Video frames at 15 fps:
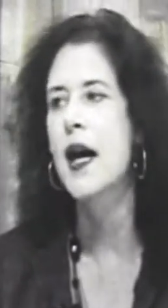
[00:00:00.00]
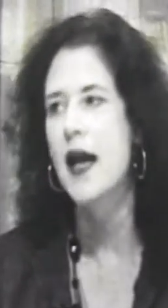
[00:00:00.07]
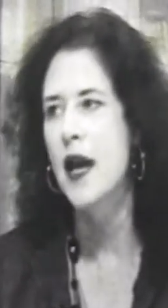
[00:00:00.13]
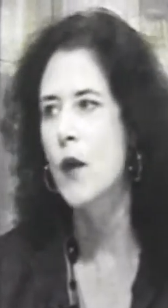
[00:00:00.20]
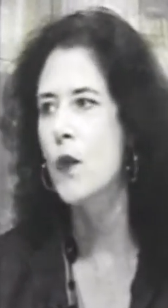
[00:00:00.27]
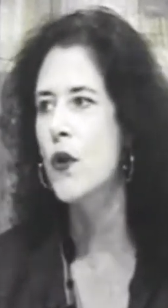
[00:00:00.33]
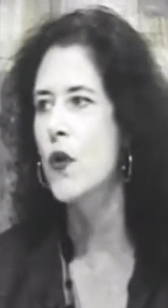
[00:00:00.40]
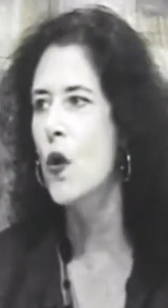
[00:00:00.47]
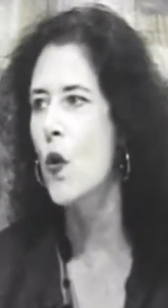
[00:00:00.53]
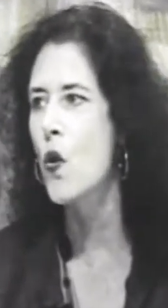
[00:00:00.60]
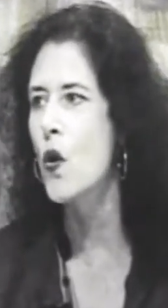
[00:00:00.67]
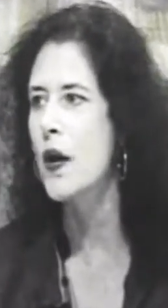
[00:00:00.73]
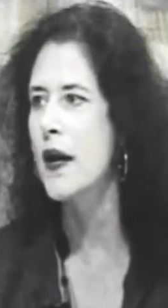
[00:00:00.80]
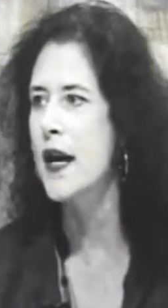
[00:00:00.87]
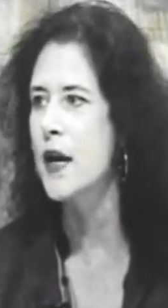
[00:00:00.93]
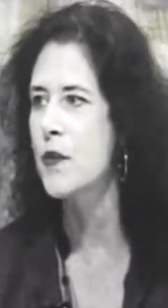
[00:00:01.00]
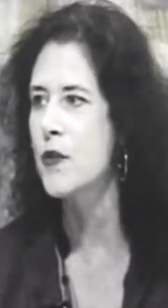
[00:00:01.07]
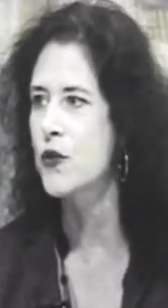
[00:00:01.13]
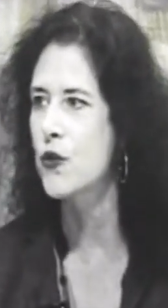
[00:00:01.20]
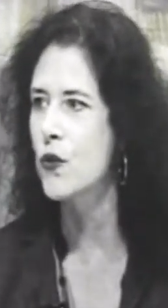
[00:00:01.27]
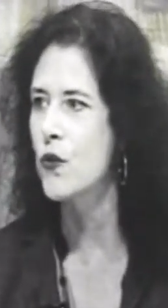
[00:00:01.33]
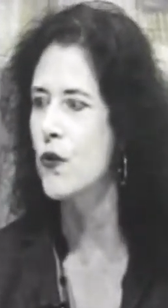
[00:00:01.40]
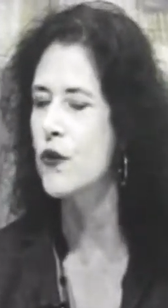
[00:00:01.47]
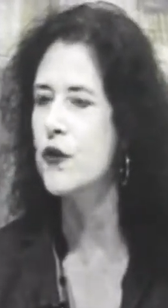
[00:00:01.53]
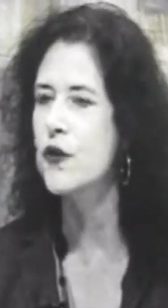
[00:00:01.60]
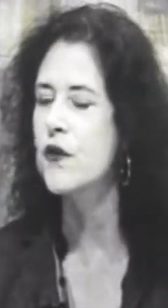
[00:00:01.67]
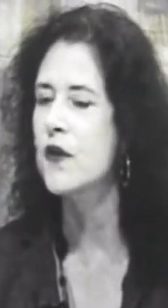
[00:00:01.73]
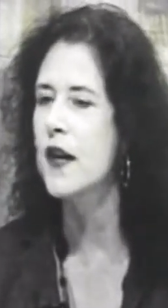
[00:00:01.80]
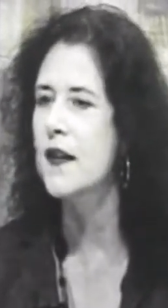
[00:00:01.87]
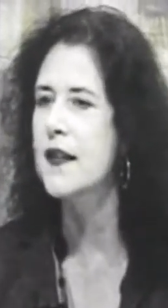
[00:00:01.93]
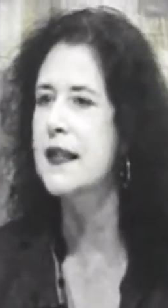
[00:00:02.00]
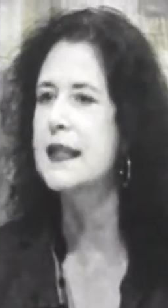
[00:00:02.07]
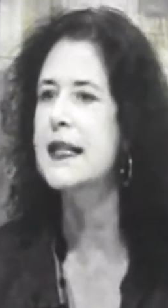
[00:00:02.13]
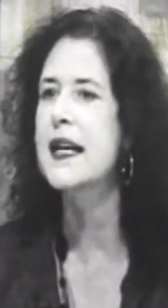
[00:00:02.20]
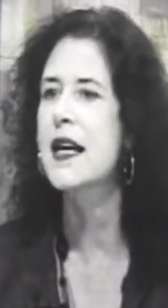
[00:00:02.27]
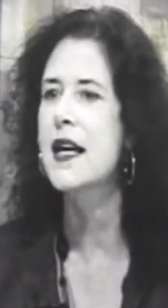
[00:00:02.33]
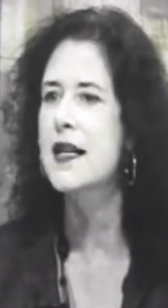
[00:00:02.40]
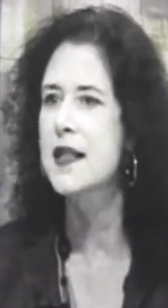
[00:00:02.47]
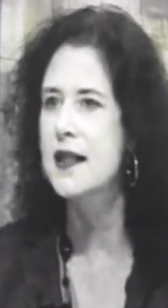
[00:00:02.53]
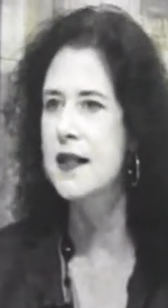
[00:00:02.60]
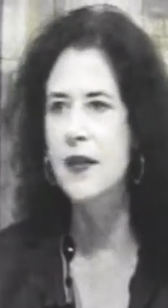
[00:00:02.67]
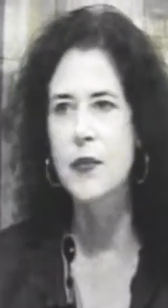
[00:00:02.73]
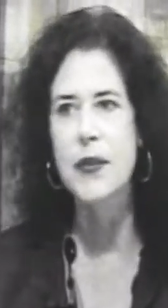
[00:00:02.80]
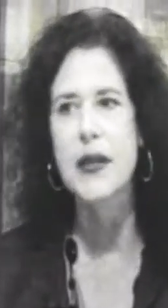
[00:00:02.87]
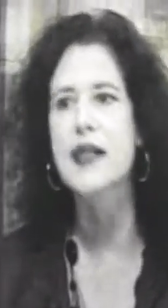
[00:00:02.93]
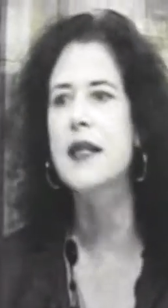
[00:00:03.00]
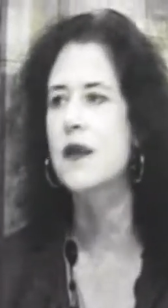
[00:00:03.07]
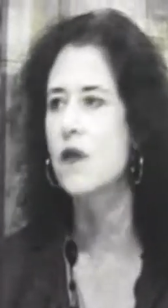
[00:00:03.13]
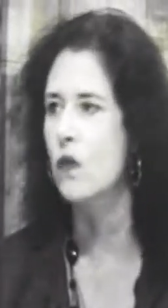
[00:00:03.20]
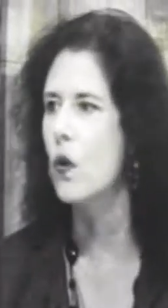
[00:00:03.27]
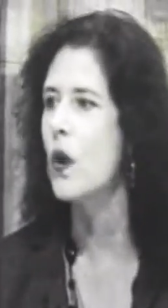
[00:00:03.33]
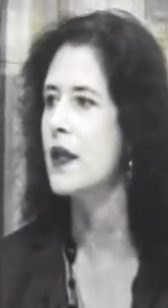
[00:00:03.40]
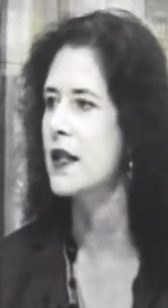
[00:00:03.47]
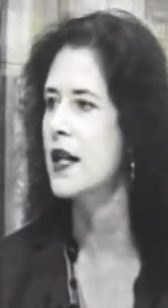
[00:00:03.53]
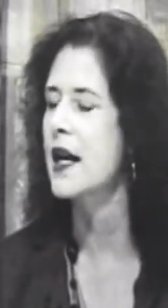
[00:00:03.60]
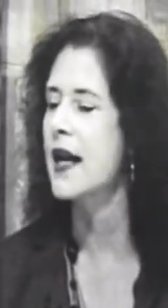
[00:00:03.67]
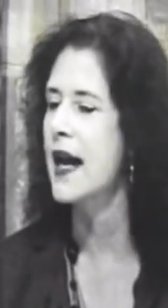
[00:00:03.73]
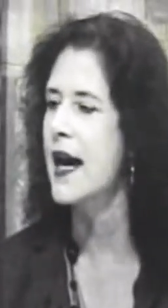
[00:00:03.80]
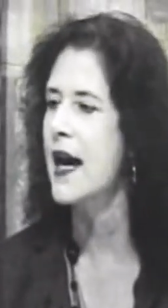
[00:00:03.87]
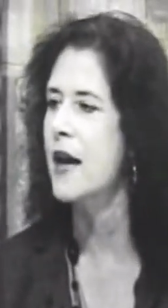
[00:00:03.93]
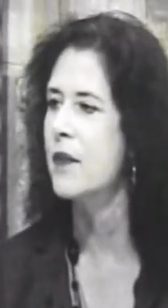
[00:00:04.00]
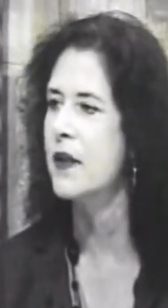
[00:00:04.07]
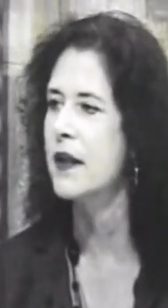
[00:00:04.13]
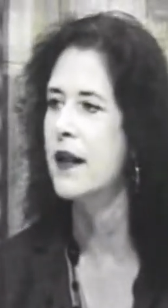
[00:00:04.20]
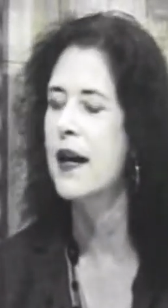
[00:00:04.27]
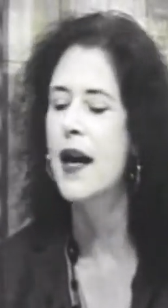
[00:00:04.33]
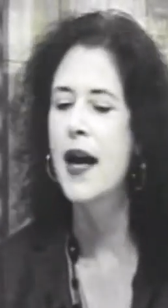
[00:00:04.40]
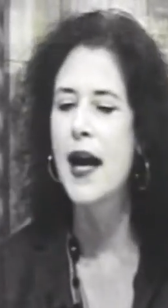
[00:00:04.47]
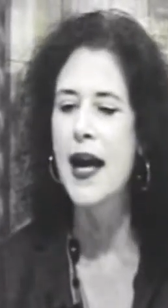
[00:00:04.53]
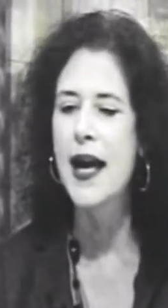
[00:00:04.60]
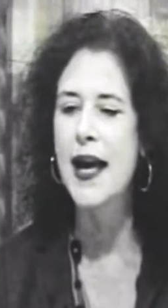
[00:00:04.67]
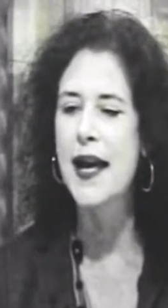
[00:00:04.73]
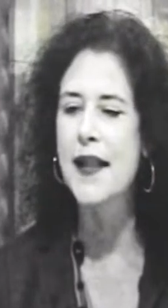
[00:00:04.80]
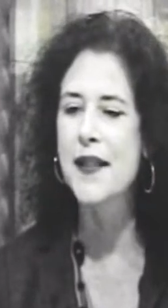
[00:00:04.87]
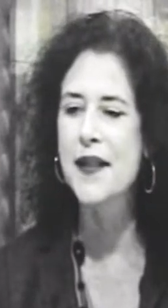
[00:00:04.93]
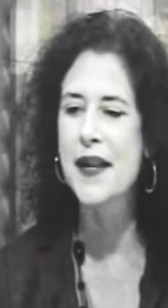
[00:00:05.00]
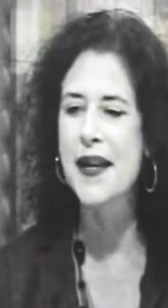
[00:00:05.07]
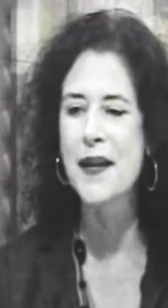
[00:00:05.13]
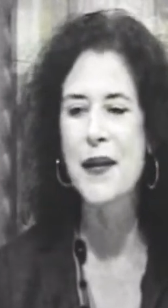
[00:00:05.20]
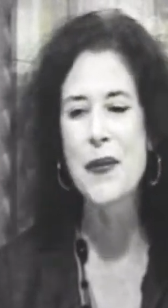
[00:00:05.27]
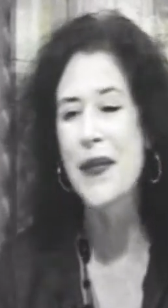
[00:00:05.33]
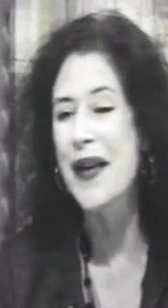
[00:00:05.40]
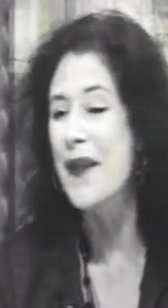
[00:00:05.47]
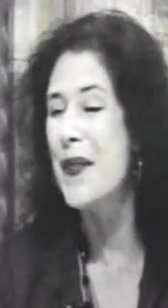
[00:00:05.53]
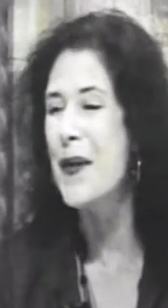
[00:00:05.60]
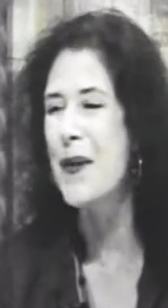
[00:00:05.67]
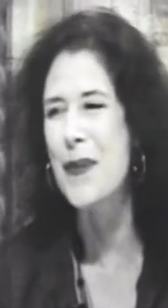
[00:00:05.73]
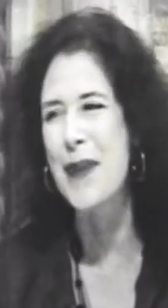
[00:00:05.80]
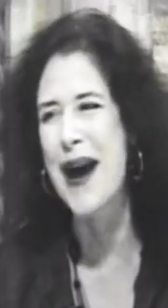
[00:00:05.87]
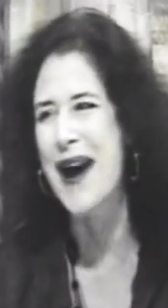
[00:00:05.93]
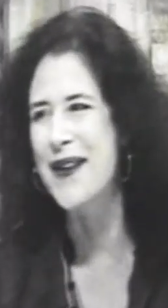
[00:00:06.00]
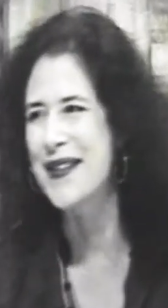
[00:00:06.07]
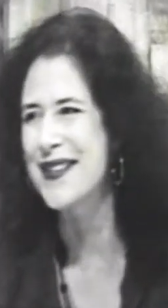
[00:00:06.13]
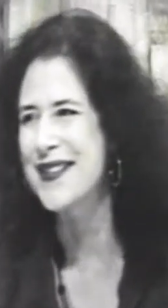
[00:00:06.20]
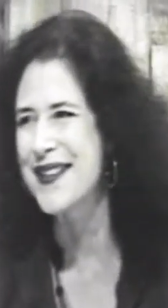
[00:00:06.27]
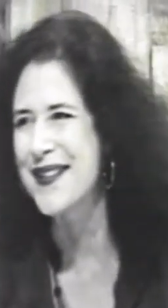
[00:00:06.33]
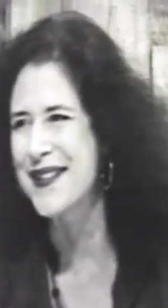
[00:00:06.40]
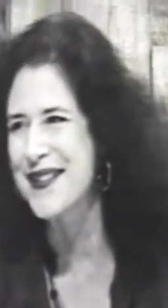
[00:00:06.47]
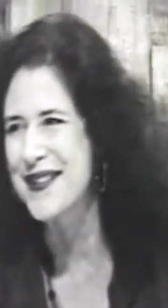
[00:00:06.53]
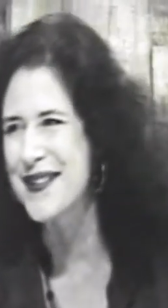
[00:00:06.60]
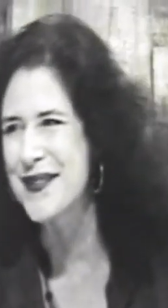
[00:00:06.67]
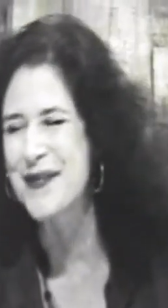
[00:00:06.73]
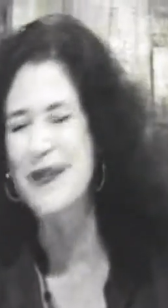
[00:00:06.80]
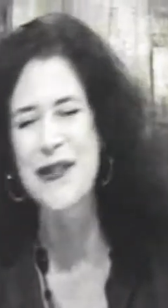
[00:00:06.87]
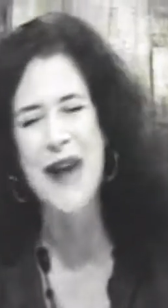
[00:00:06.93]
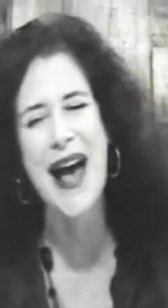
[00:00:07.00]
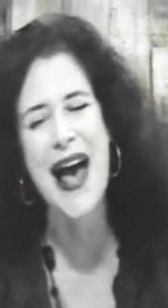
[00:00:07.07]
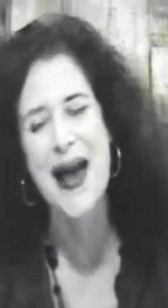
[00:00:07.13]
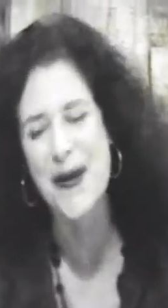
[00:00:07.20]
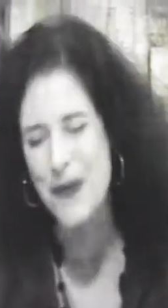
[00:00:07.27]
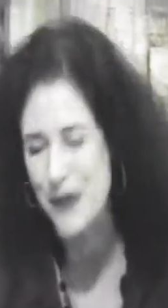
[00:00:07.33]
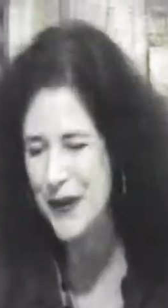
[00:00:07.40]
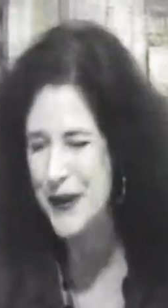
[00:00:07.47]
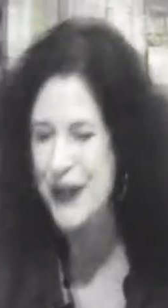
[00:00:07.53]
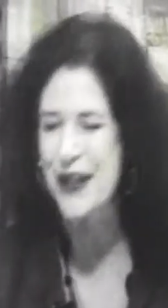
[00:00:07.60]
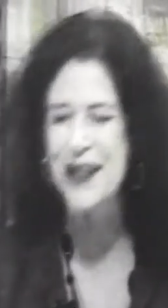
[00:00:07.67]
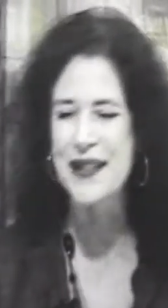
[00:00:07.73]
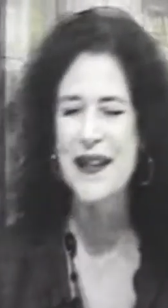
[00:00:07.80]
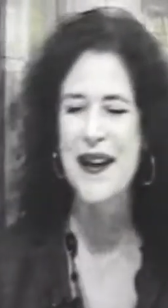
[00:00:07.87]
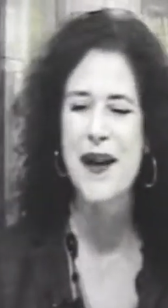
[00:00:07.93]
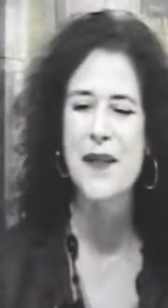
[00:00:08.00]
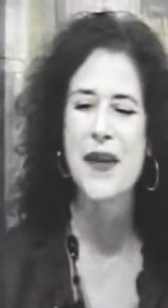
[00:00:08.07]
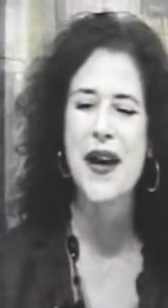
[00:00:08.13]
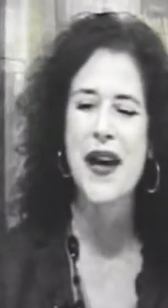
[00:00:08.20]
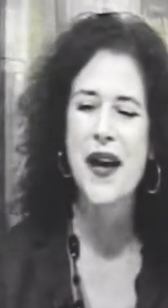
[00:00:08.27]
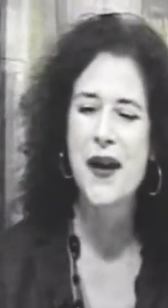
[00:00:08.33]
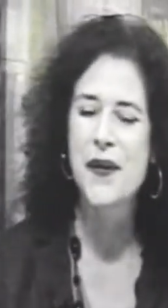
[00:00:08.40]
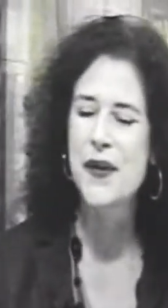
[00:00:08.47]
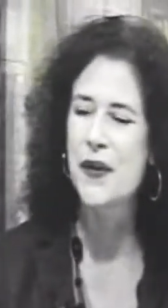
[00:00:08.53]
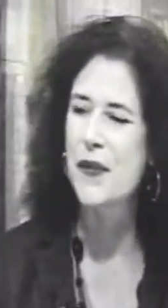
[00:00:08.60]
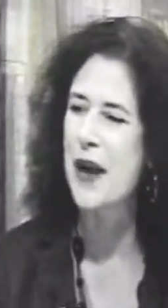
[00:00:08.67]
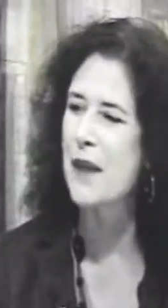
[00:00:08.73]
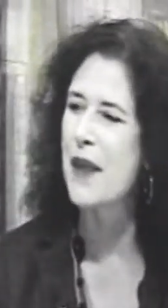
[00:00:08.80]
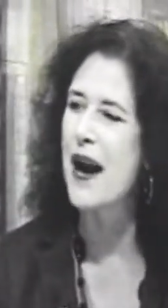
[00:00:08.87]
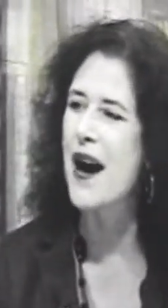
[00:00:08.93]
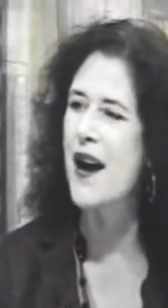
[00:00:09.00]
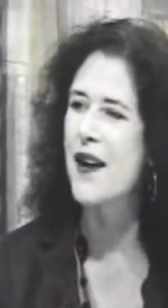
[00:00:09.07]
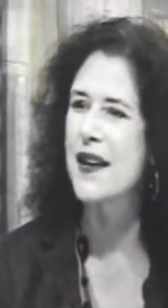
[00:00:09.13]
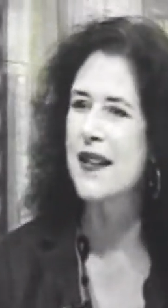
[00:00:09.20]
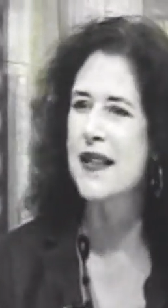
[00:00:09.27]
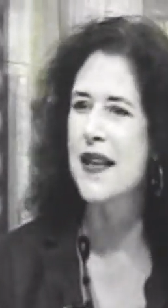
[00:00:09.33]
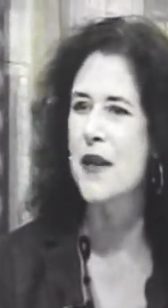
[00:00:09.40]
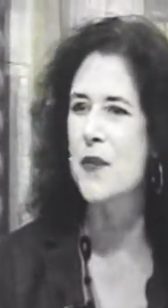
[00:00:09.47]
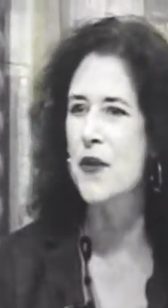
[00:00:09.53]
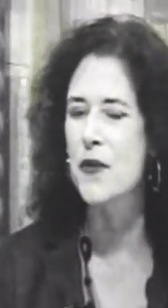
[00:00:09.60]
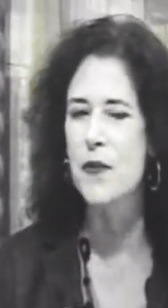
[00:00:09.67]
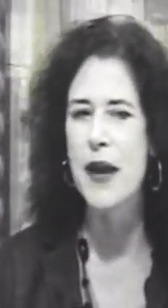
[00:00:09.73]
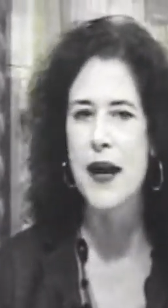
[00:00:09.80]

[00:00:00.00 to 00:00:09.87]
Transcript: and when the oil came ashore, so you've got this suspense of what's going to happen. And there were pirates there too. So I had a really good time with my pirates and with my...